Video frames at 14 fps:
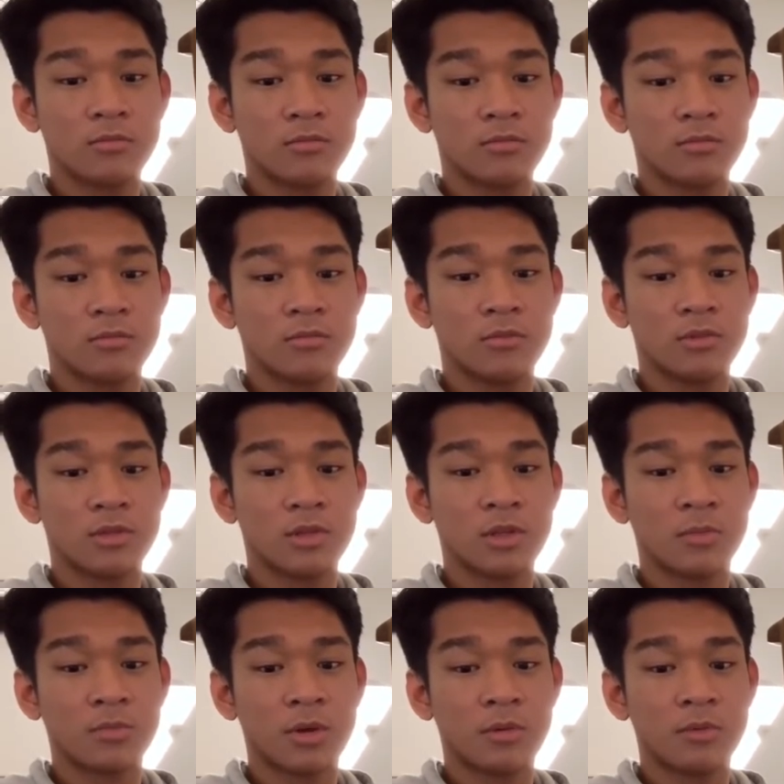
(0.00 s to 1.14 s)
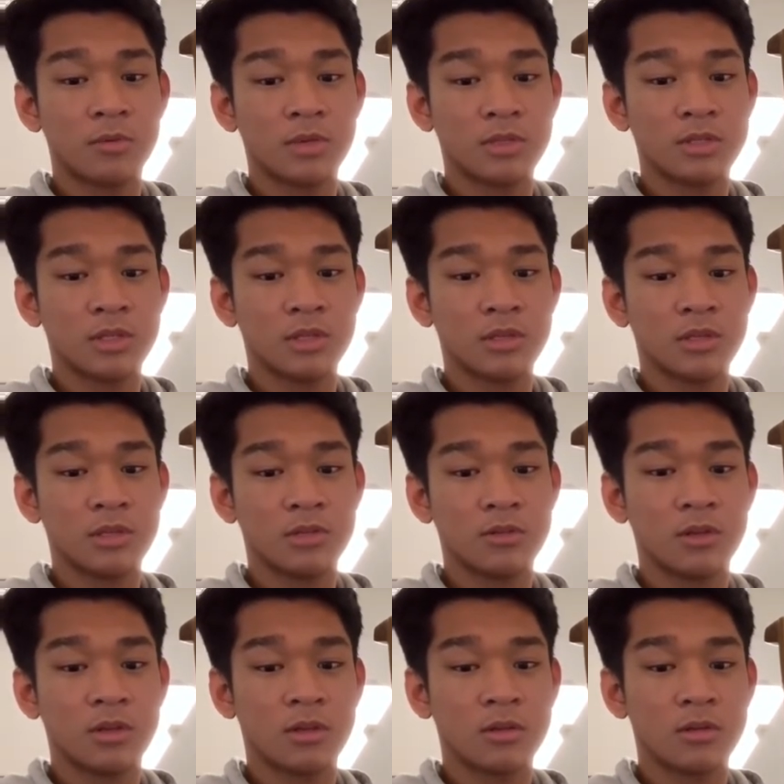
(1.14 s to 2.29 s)
You could probably see it
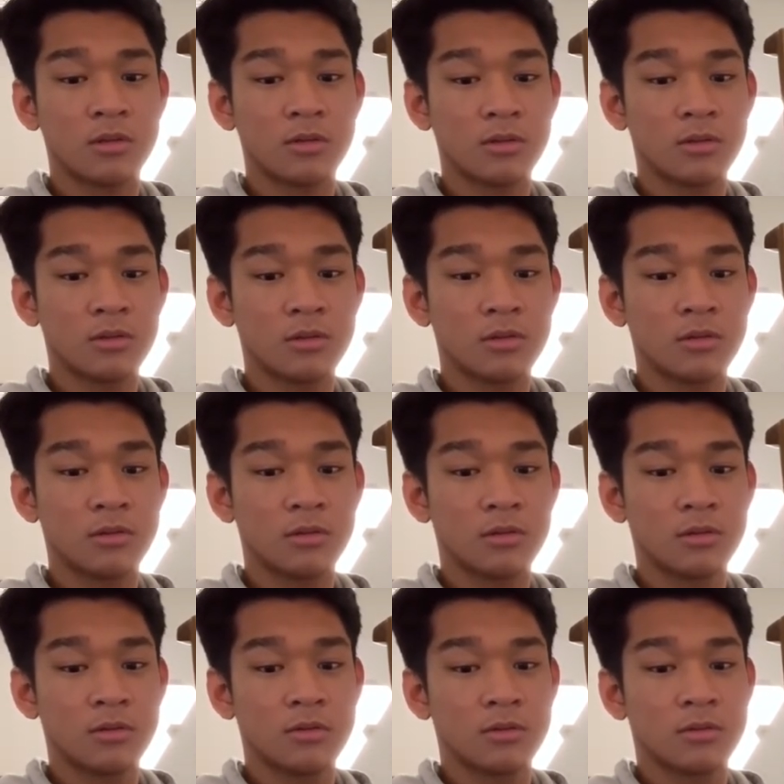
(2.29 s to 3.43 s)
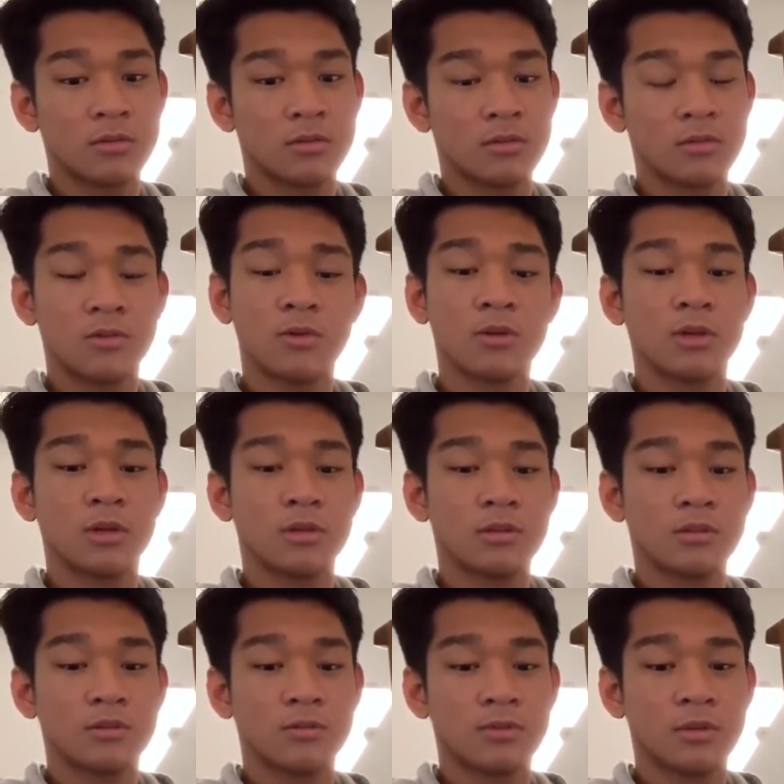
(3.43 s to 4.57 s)
detuning. Or not,
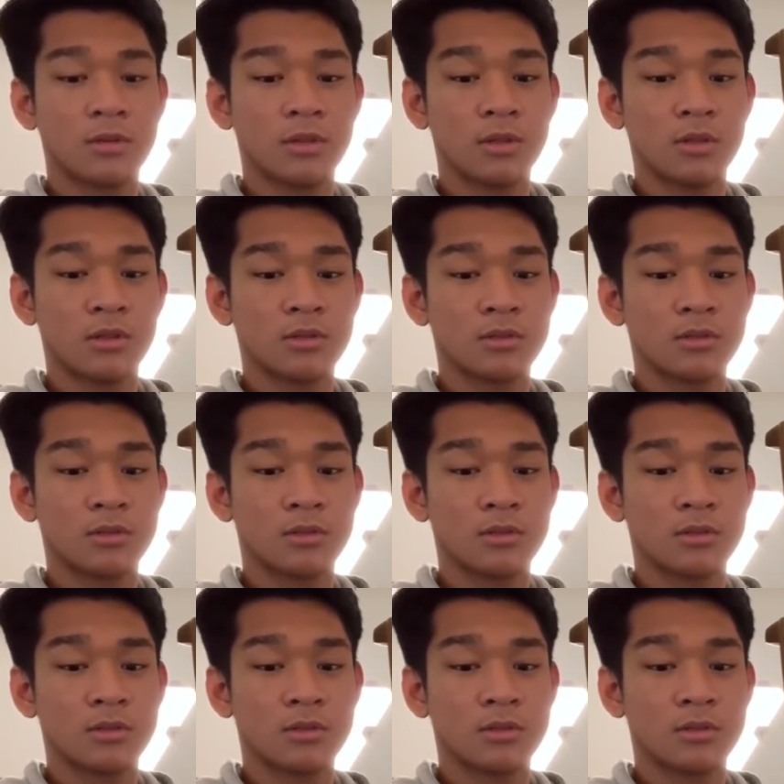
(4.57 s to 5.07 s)
one or the other.